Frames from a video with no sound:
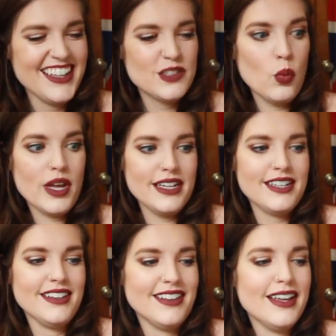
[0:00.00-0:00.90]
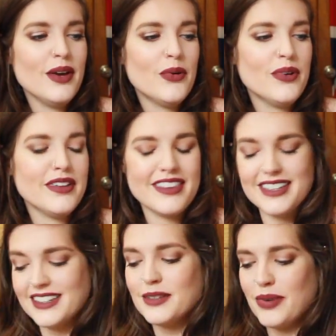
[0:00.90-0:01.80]
It's white. Which
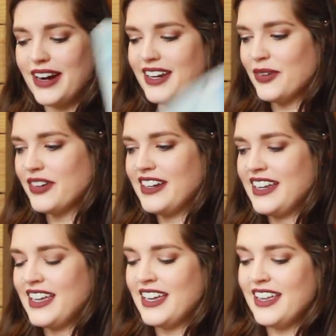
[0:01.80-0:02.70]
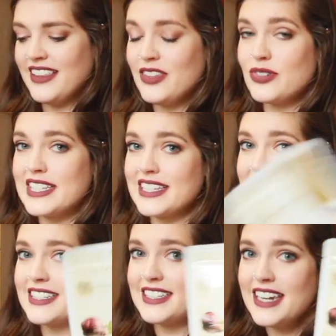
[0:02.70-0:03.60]
is a brightening one. And there's a
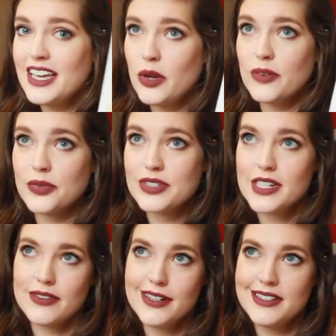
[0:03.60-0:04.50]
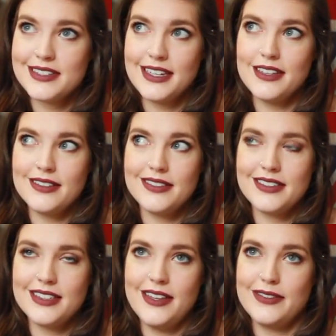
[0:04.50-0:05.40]
snail one, which I've heard snail
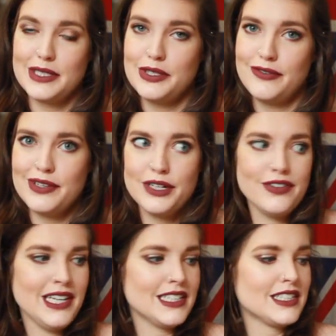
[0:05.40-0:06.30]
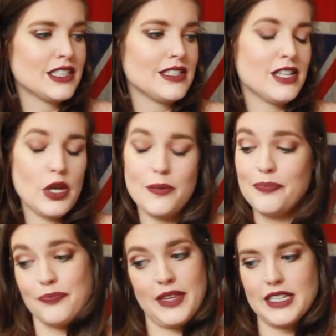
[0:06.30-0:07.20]
stuff's good for your face. So,
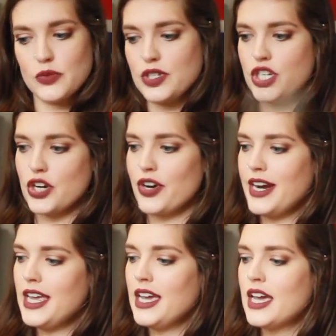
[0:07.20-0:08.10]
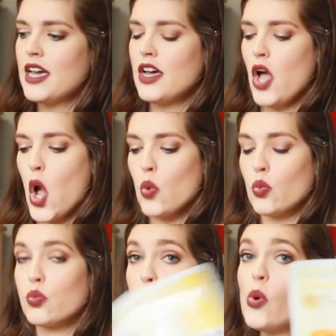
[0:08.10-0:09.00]
it's regenerating.
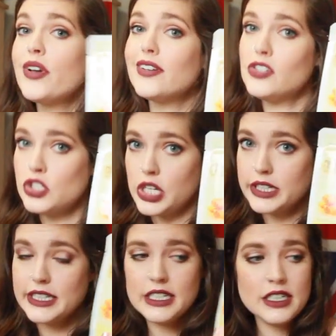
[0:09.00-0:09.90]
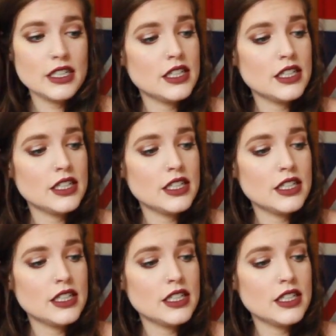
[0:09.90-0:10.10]
Royal jelly.